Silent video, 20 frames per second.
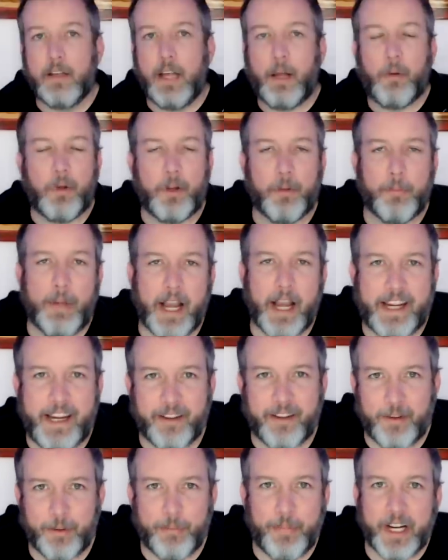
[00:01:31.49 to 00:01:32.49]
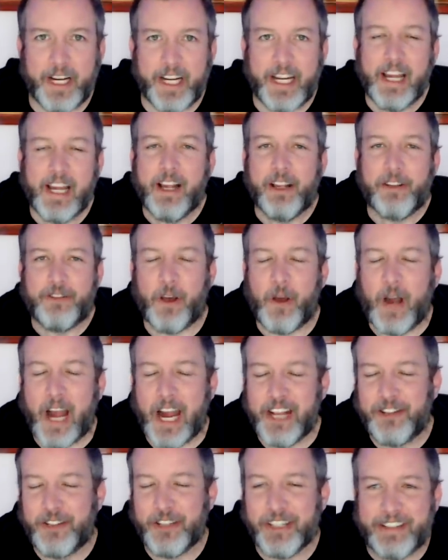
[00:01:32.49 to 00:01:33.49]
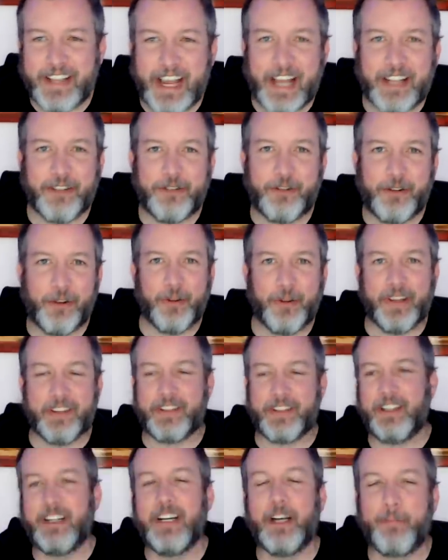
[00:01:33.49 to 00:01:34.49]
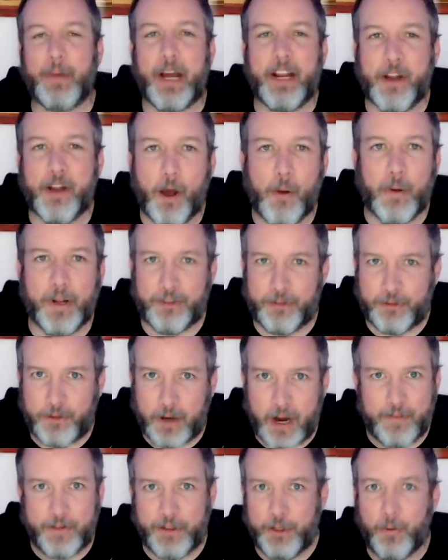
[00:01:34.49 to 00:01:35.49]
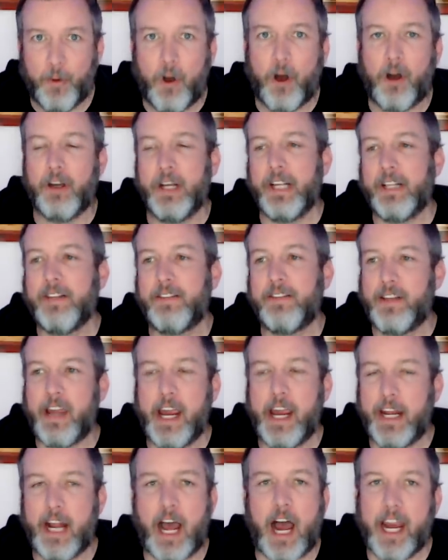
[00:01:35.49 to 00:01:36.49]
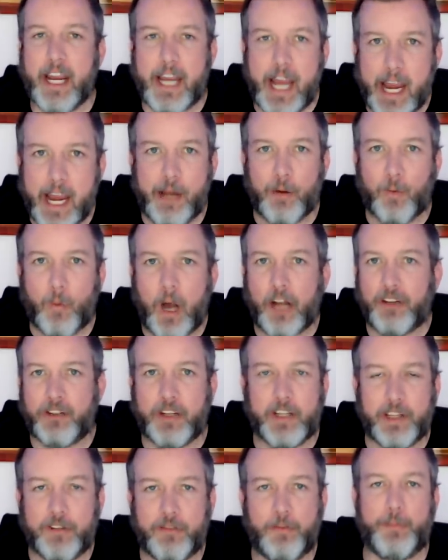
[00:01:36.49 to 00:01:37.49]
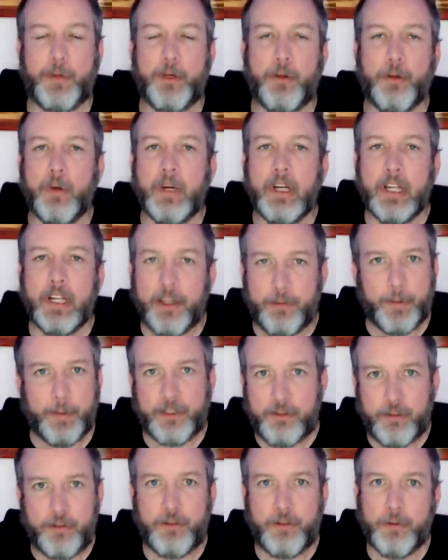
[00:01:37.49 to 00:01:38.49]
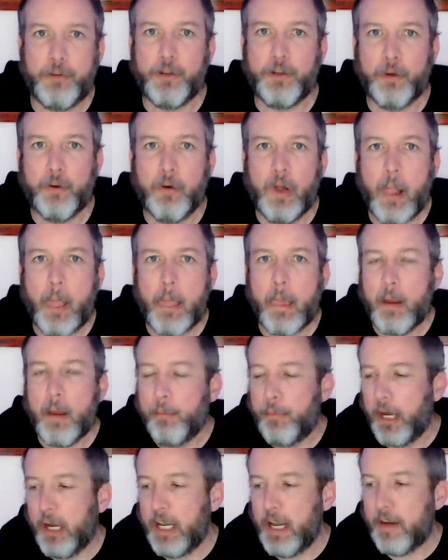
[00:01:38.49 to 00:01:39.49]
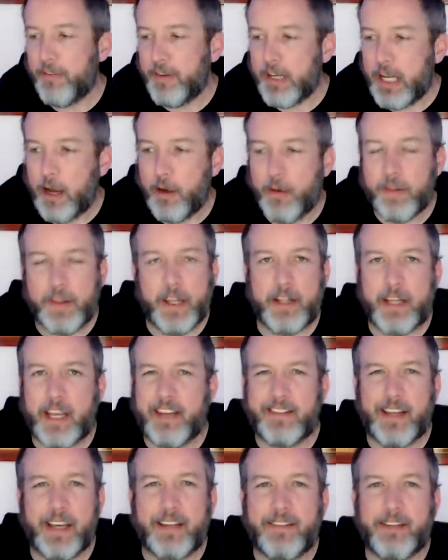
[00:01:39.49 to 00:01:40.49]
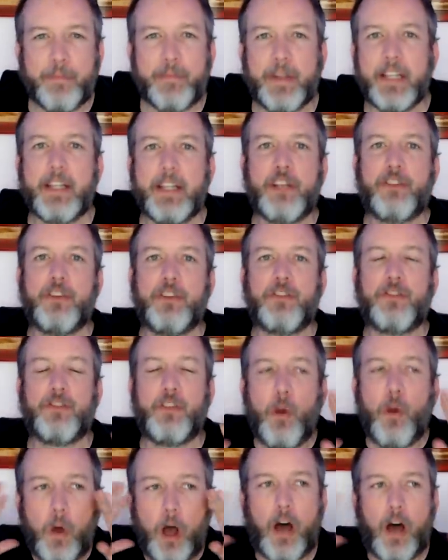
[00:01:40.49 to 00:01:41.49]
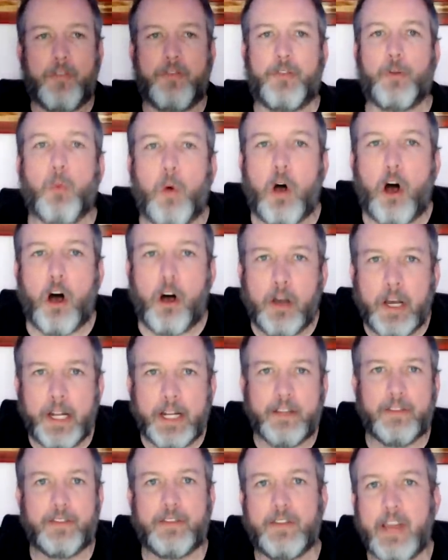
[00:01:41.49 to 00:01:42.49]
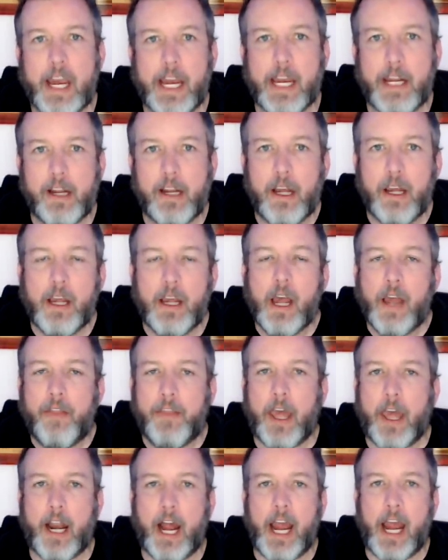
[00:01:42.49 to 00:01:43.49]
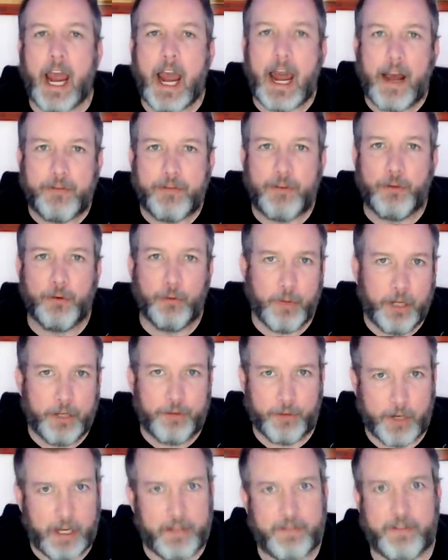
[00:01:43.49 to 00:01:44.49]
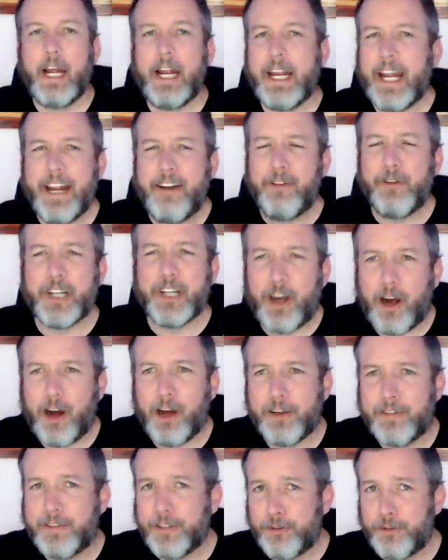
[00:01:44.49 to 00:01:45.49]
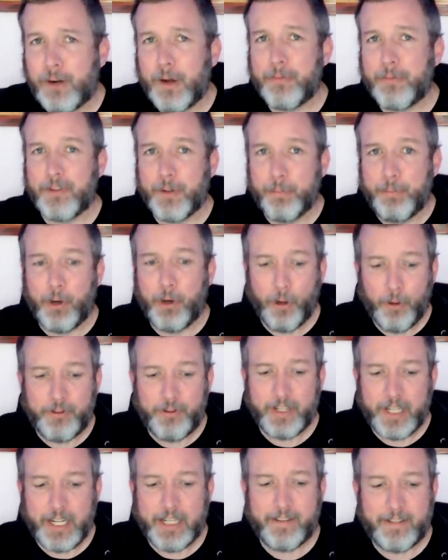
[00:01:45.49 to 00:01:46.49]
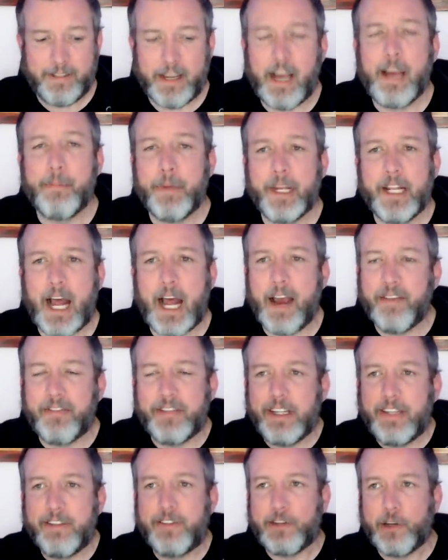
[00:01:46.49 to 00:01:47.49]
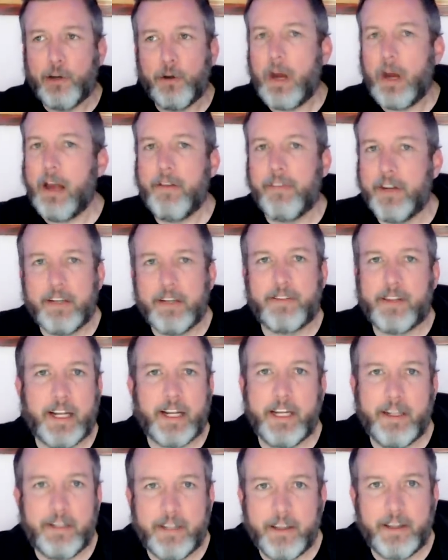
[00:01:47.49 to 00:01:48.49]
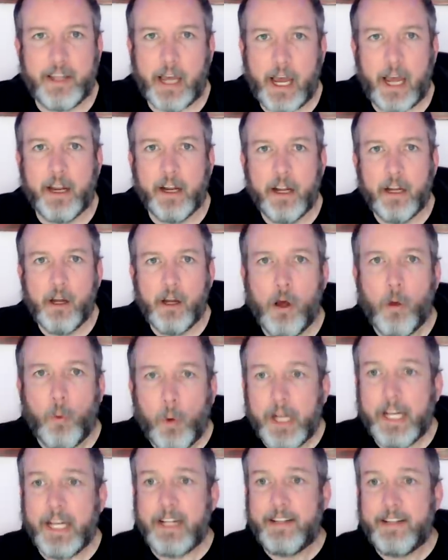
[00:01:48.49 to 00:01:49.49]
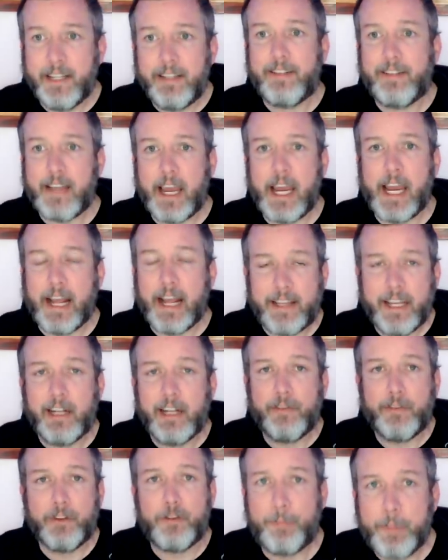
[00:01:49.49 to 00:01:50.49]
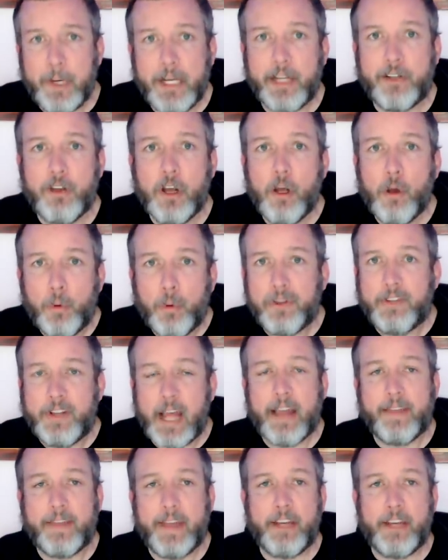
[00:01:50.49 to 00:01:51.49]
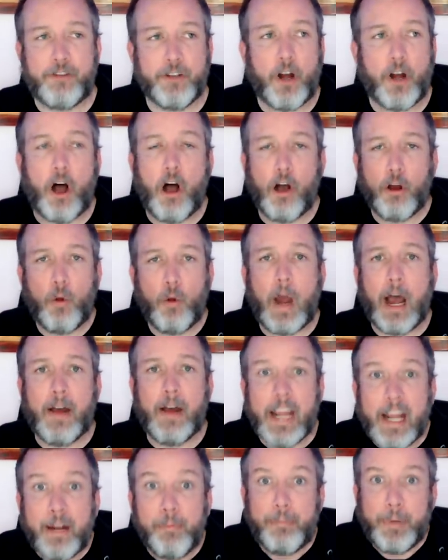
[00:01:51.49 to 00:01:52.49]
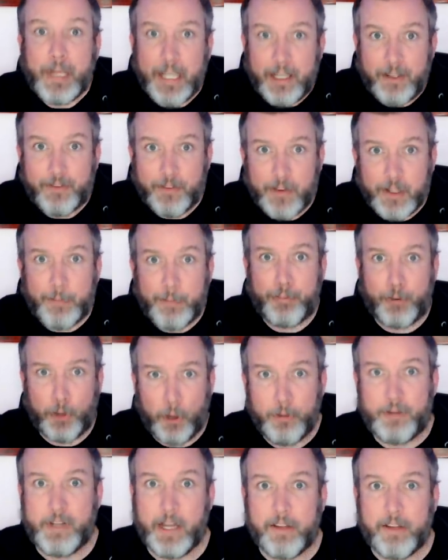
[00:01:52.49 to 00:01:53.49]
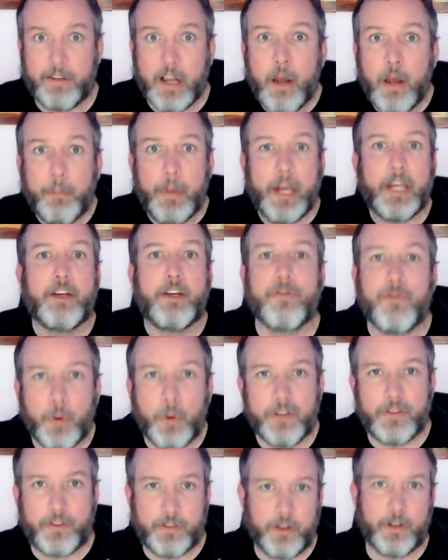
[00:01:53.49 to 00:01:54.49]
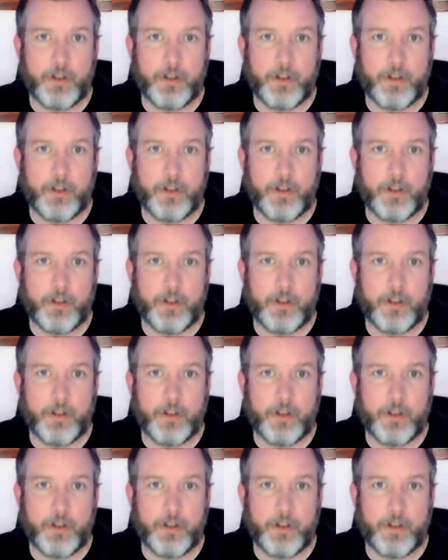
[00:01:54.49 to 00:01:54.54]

Hey, welcome back, everybody. So I just had to show this clip. I know it's driving you all insane. I hate watching the spew as much as you do. But every now and then they say something that's just so off the wall and insane that I have to address it. And in regards to Trump's supposed incitement, I've seen zero evidence that he did that. What he did say at the end of his speech was that they should all go out and peacefully protest, make your voices